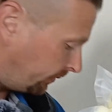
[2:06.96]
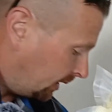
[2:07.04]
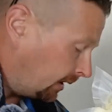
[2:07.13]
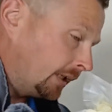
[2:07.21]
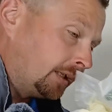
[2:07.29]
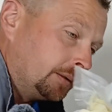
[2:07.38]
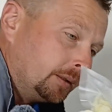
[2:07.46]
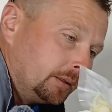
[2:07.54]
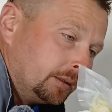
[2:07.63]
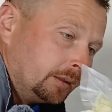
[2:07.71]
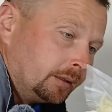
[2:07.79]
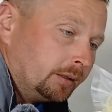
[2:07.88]
like
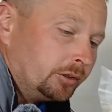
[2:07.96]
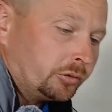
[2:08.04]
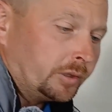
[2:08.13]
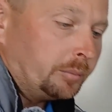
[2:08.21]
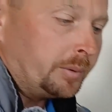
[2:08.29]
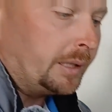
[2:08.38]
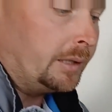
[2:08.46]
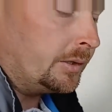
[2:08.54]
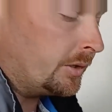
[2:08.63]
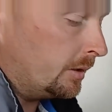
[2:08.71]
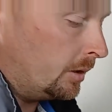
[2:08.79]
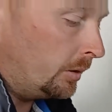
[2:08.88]
string
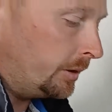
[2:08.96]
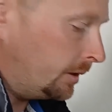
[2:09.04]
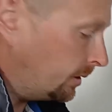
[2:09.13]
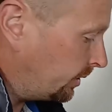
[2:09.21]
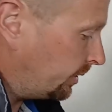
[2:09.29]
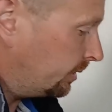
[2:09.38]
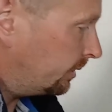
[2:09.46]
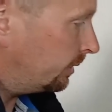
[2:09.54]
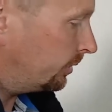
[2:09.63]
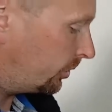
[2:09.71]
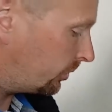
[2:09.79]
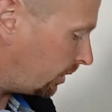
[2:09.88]
beans, onions,
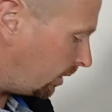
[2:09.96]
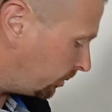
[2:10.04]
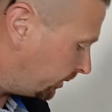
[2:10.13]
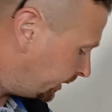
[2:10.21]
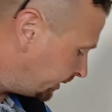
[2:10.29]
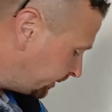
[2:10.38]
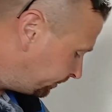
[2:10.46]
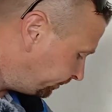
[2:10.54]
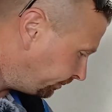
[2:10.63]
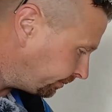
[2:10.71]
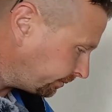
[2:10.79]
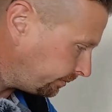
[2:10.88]
strawberries,
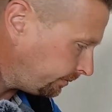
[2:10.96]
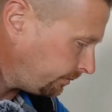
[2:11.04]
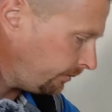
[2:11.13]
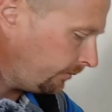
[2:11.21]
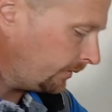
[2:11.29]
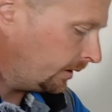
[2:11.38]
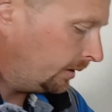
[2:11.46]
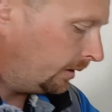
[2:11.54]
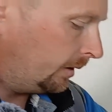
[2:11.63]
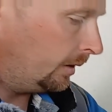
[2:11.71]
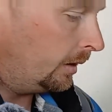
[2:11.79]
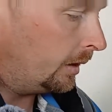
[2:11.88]

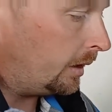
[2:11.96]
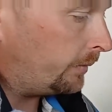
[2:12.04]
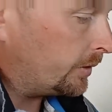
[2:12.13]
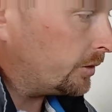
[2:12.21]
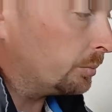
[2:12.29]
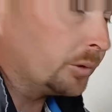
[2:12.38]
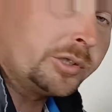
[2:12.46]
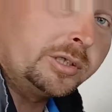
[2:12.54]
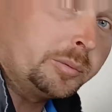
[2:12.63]
even some Brussels